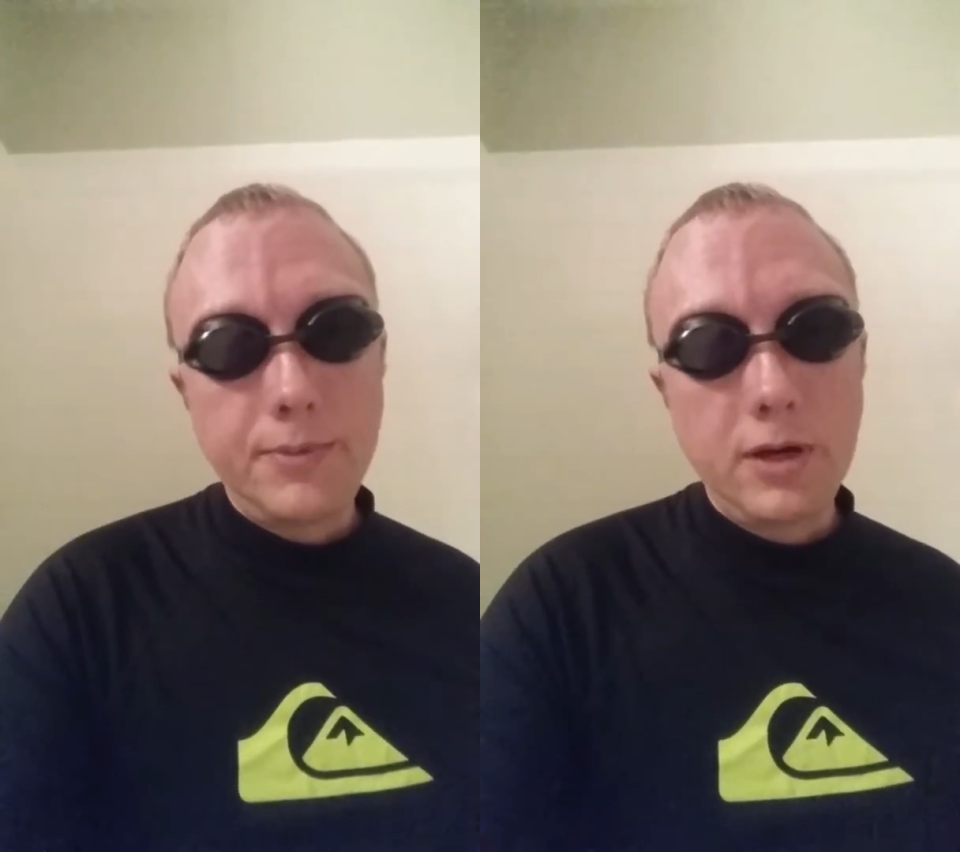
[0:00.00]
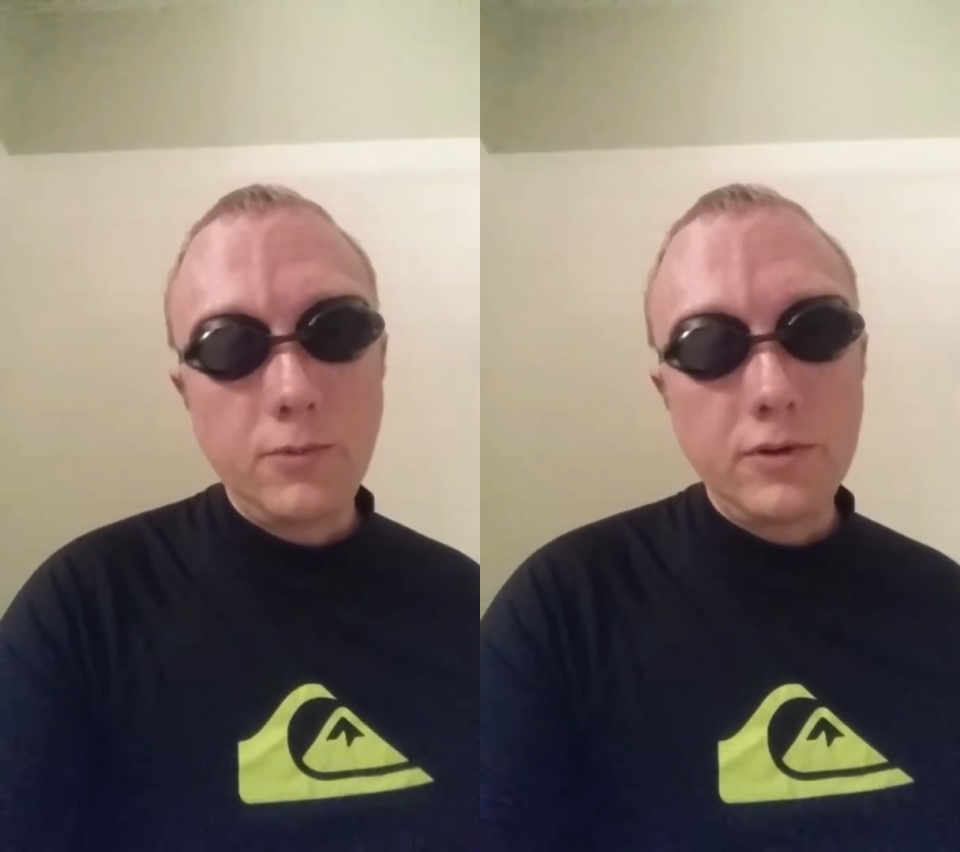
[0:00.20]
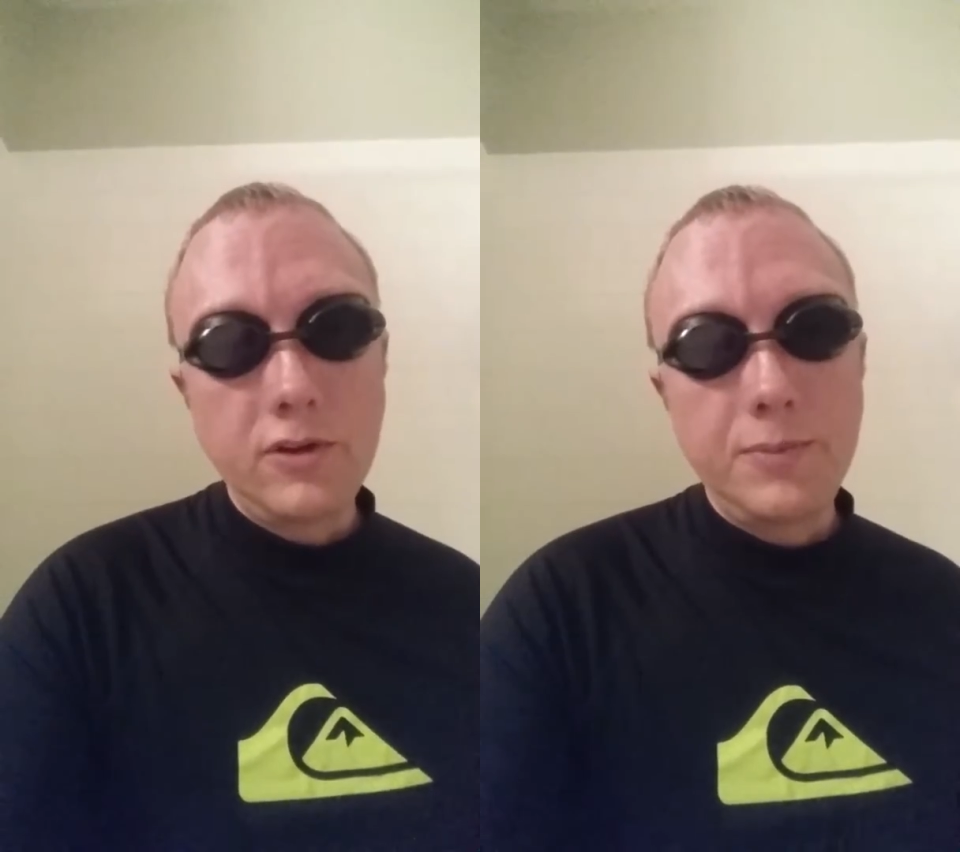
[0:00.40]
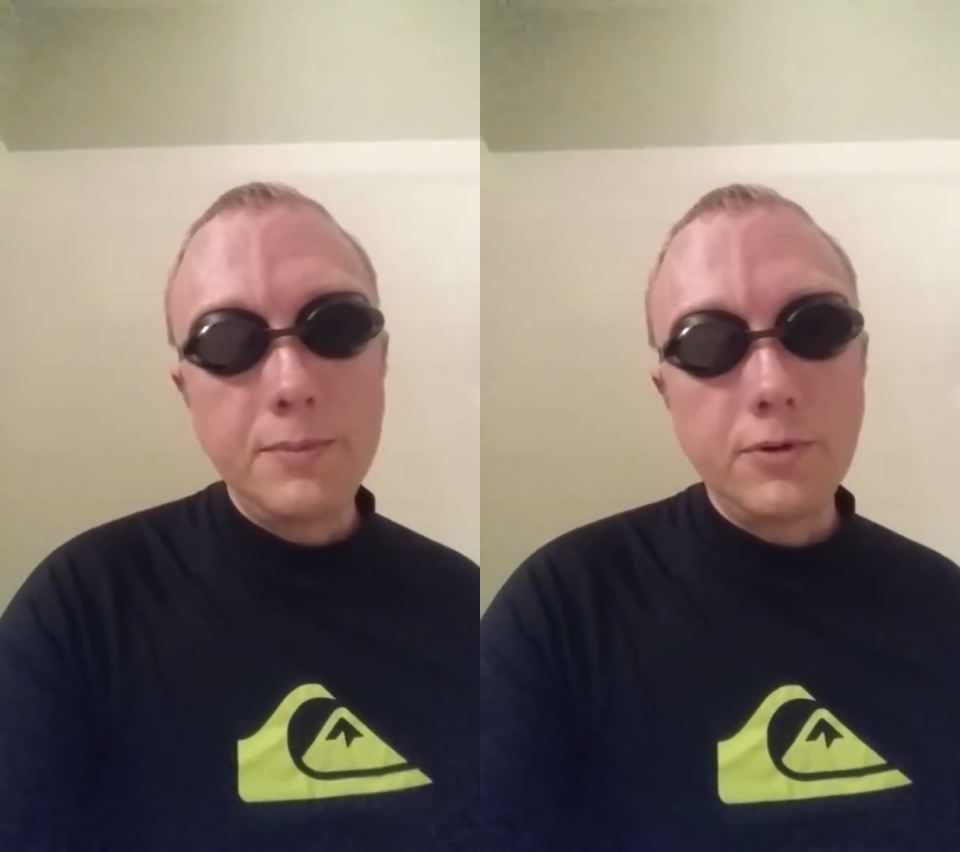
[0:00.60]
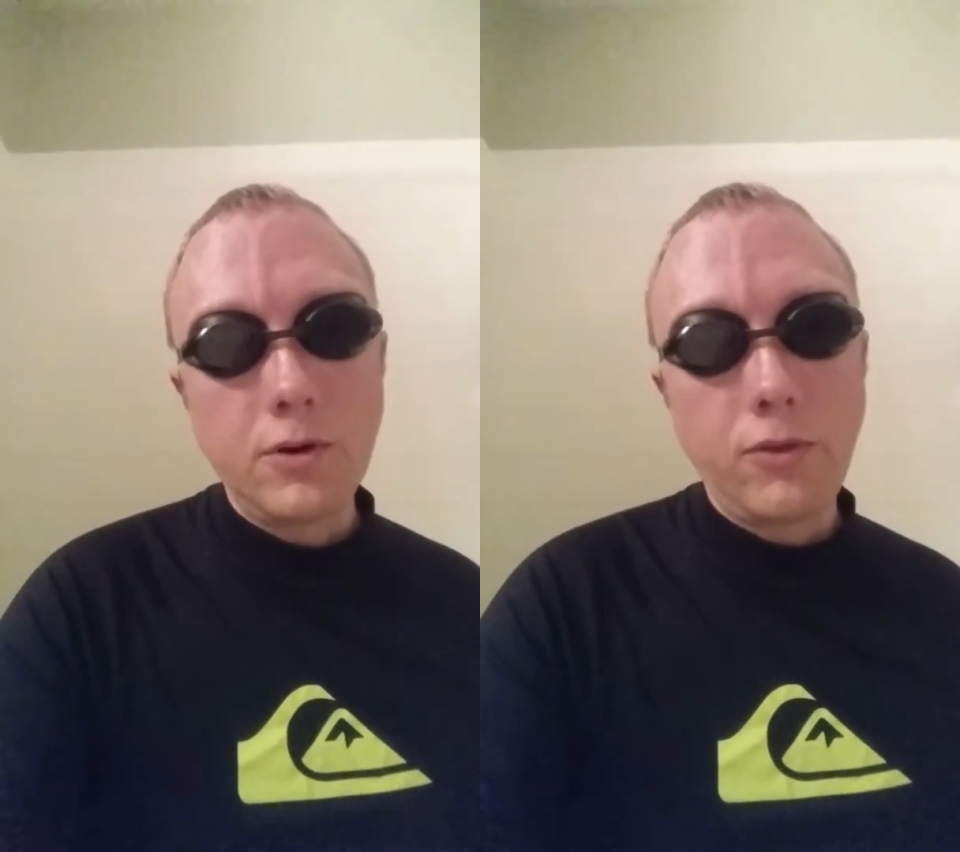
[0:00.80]
compared to what these
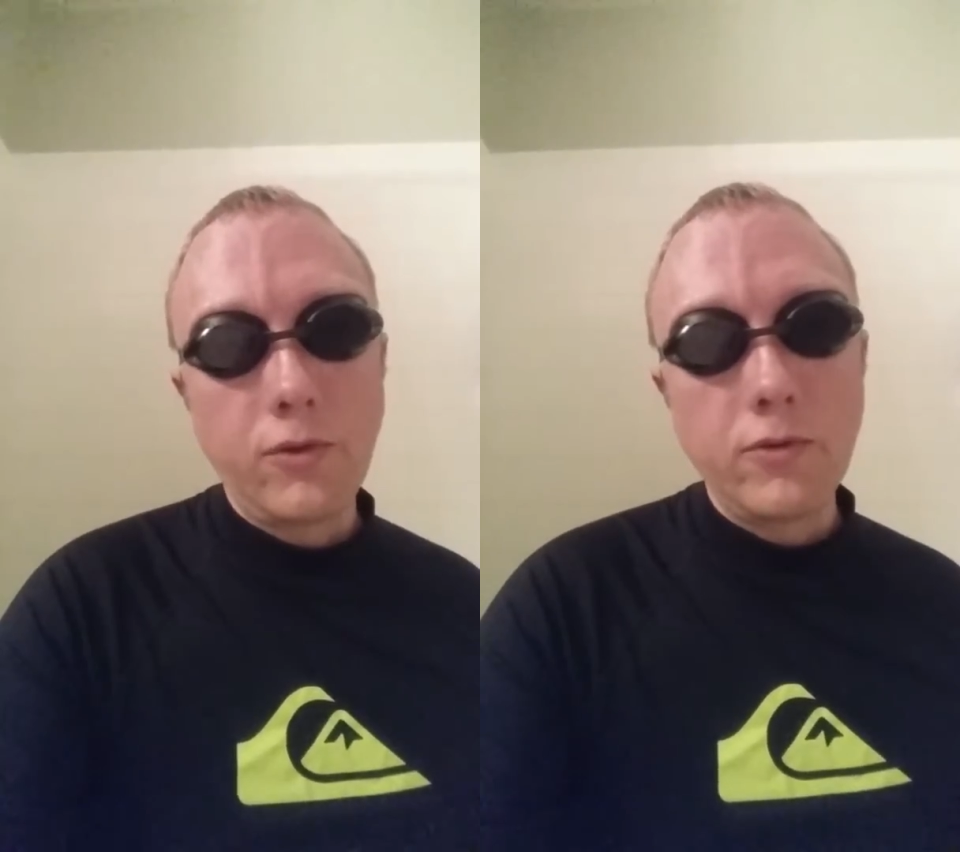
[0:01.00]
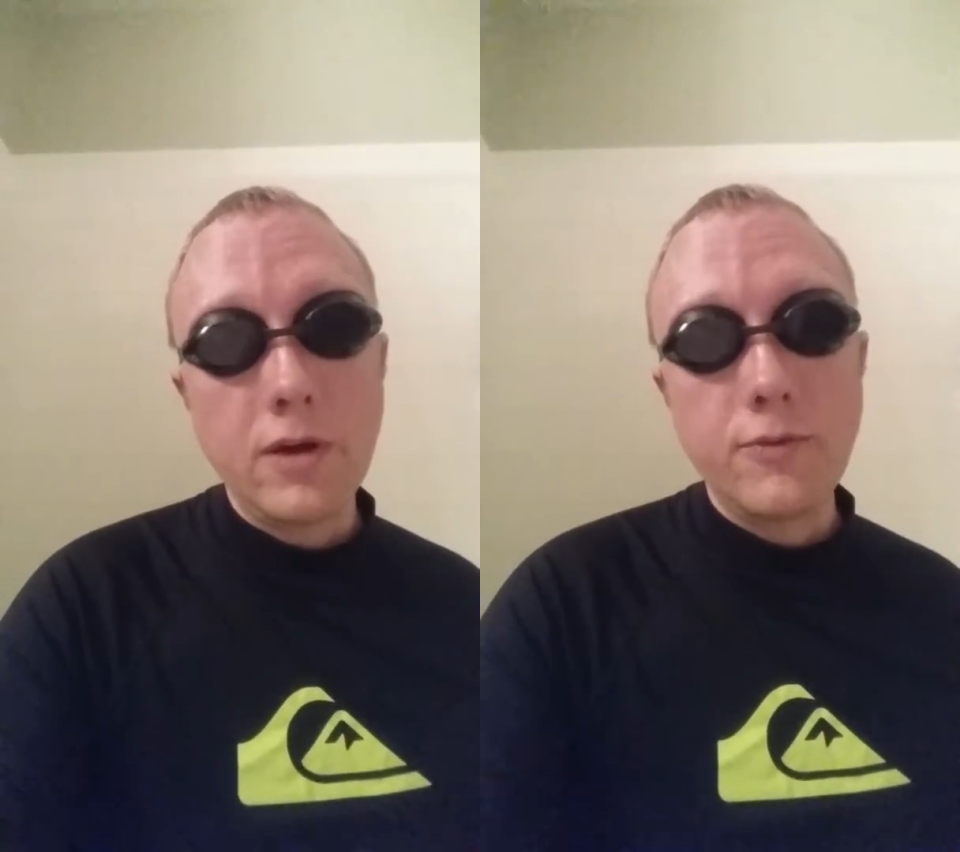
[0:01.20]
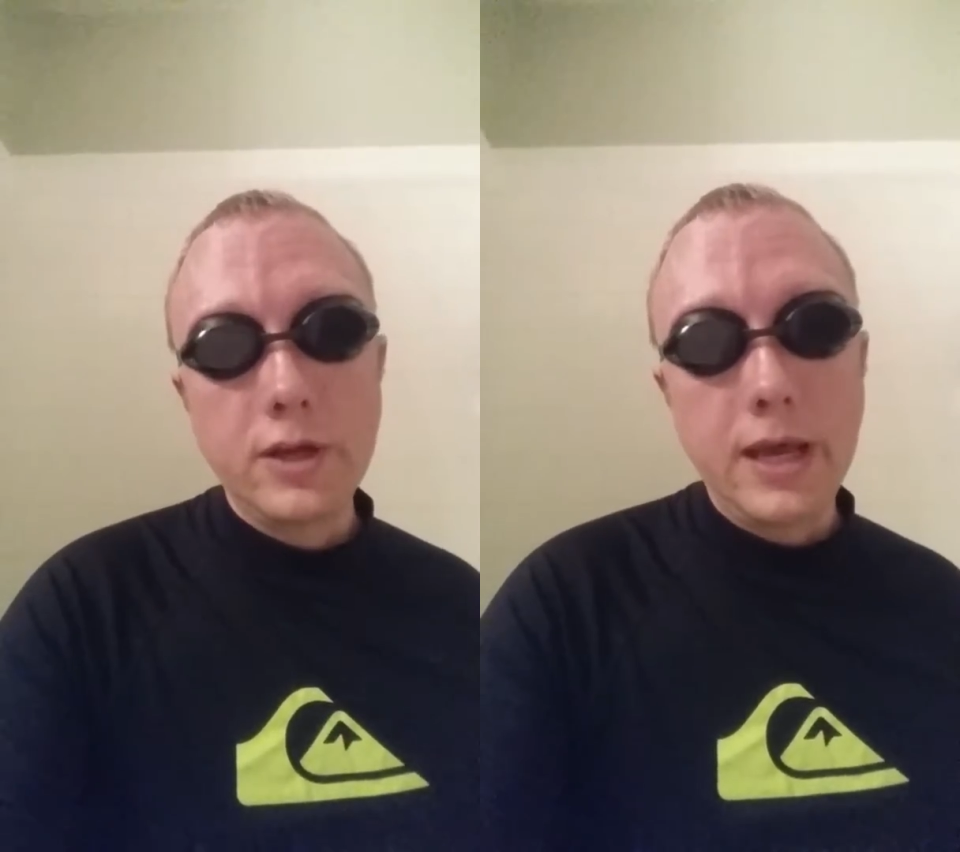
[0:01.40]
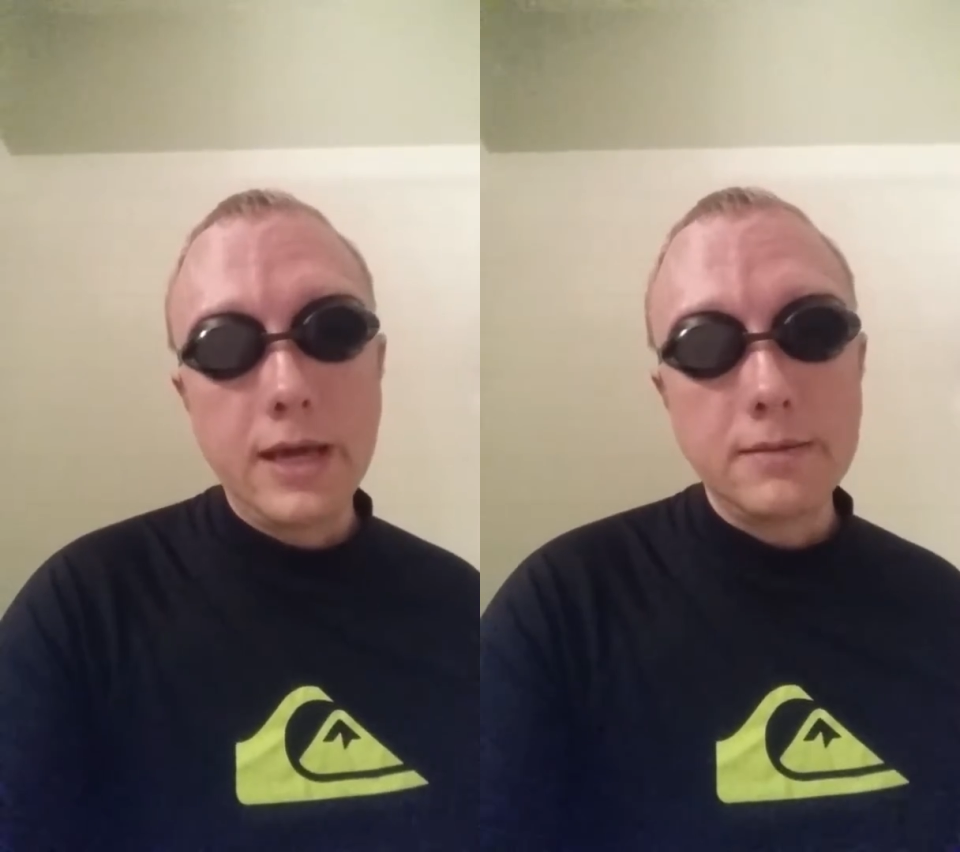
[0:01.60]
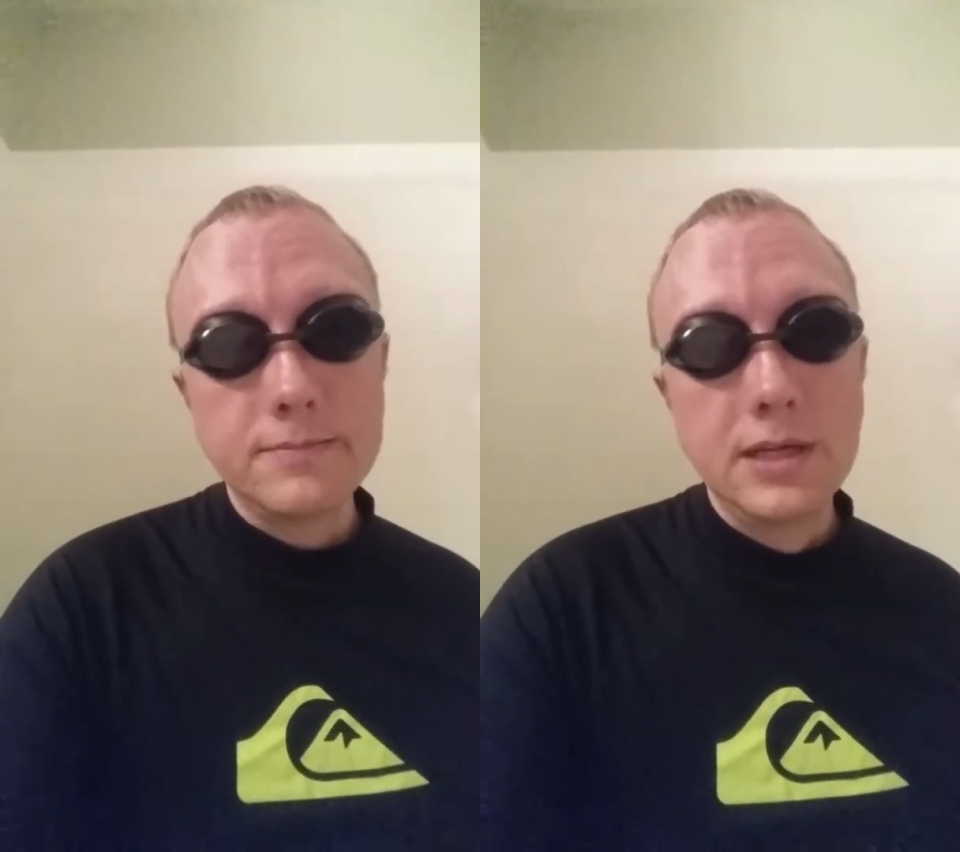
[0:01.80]
people go through every
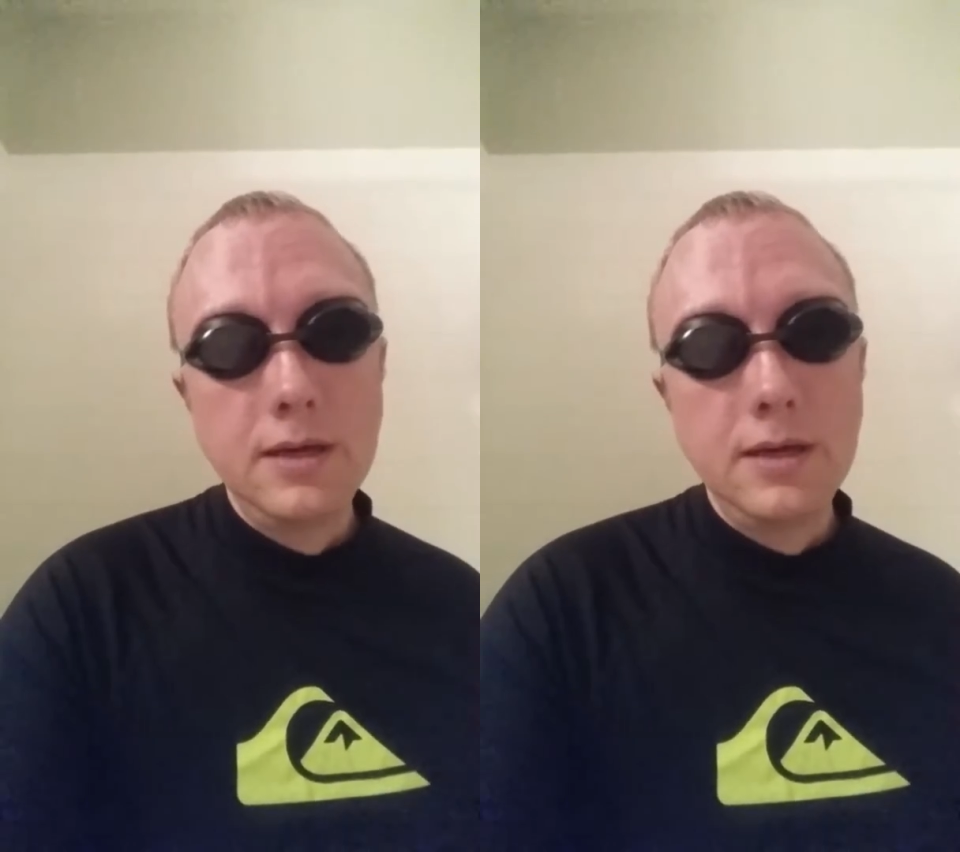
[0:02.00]
day.